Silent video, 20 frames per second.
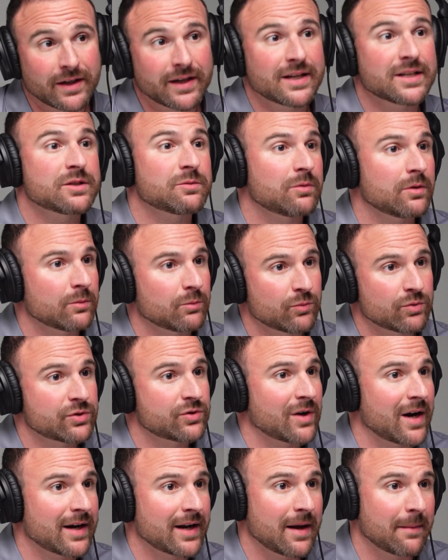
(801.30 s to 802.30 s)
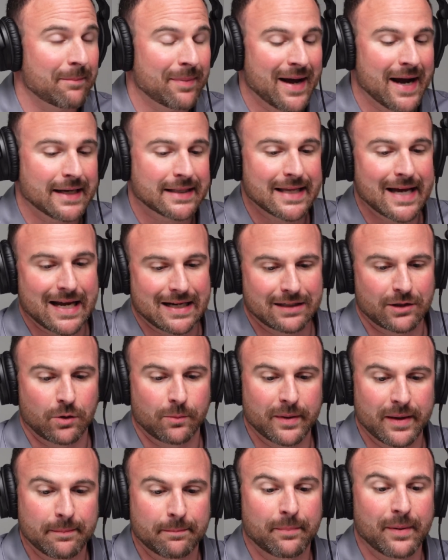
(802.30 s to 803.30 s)
it is, we'll try to unpack that a little
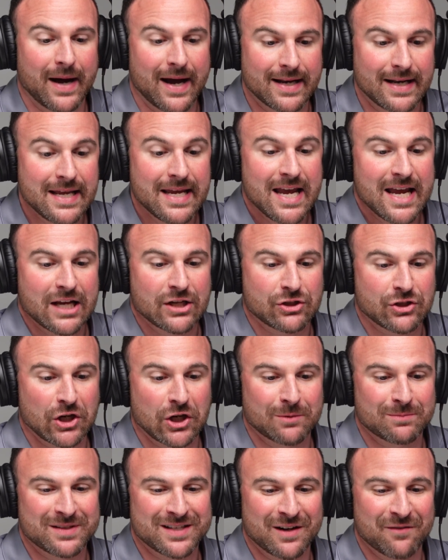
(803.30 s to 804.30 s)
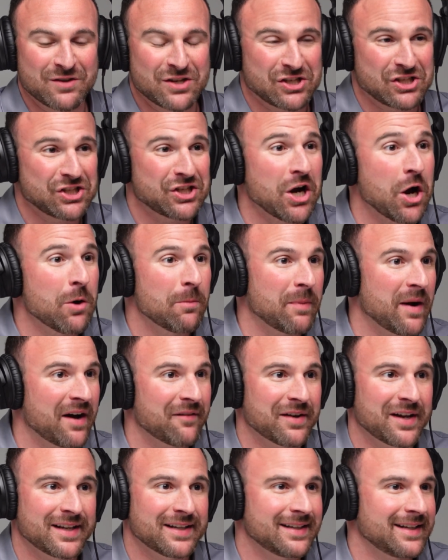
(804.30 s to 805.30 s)
bit. But in terms of the scope
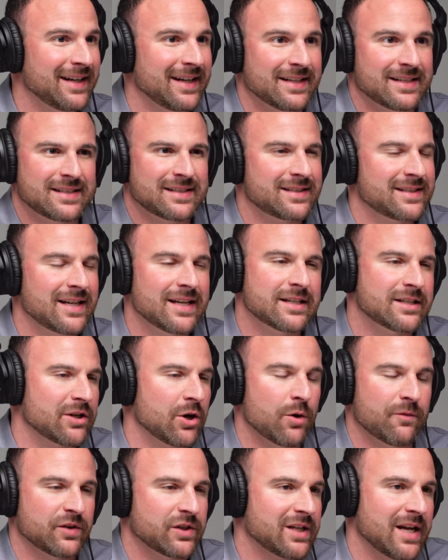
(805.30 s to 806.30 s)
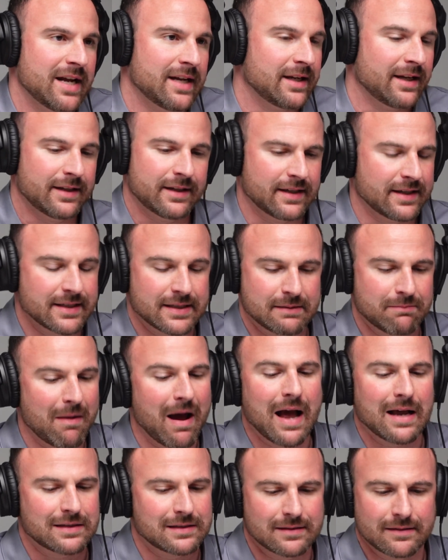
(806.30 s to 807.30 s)
of it, it's overtaken. It's
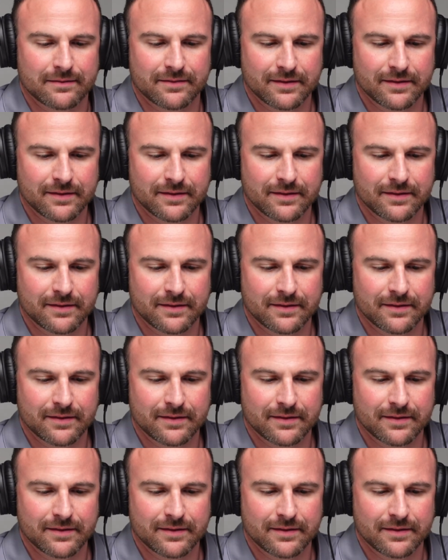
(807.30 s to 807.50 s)
massive.